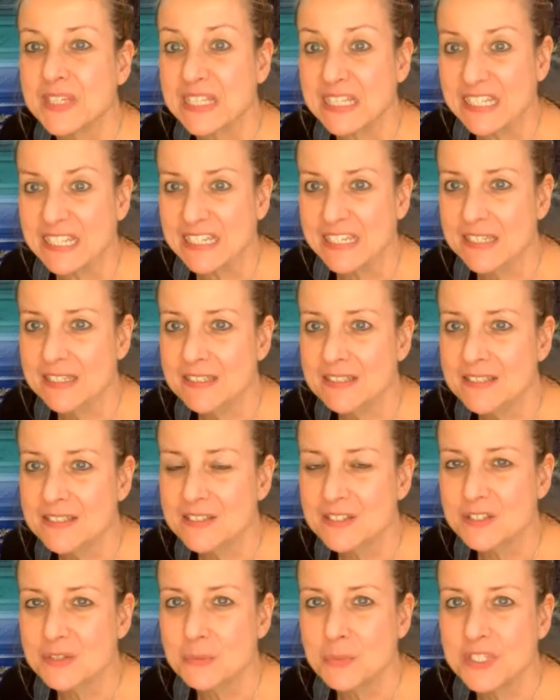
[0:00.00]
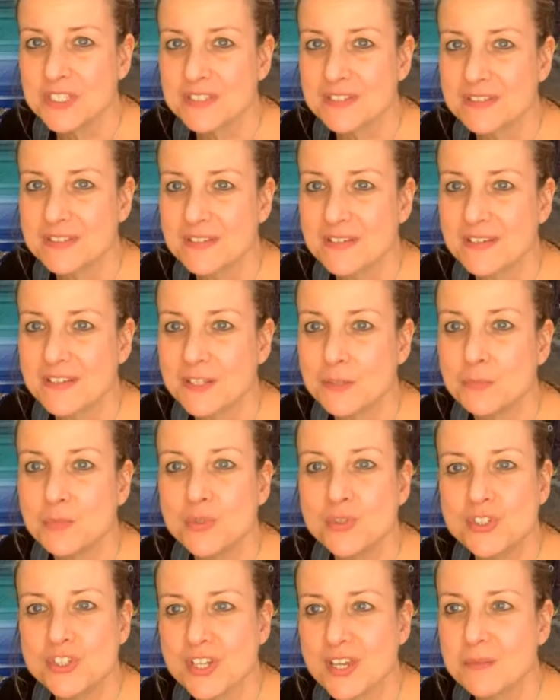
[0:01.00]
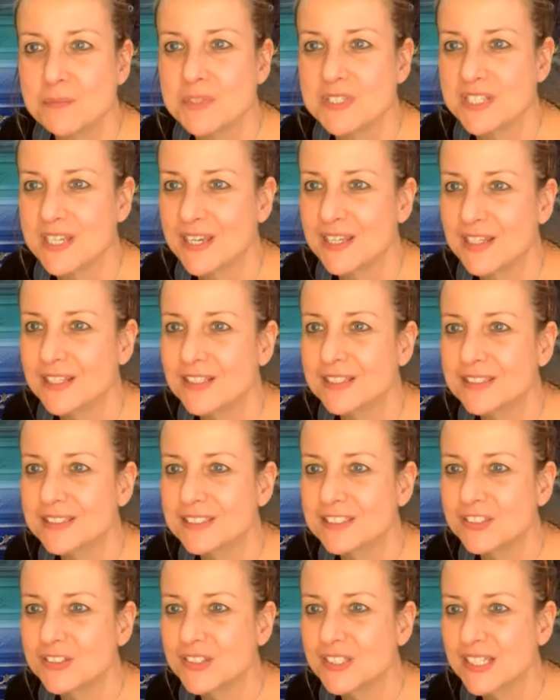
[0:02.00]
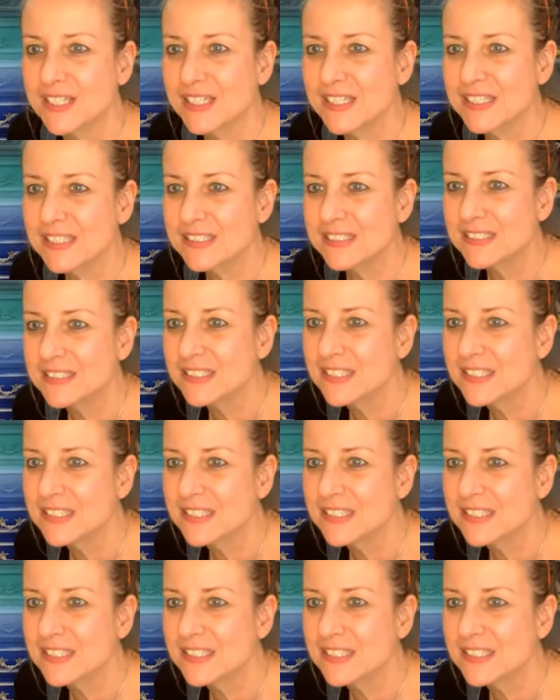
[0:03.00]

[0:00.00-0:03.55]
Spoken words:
glaze with the Moonshine Metallics tonight.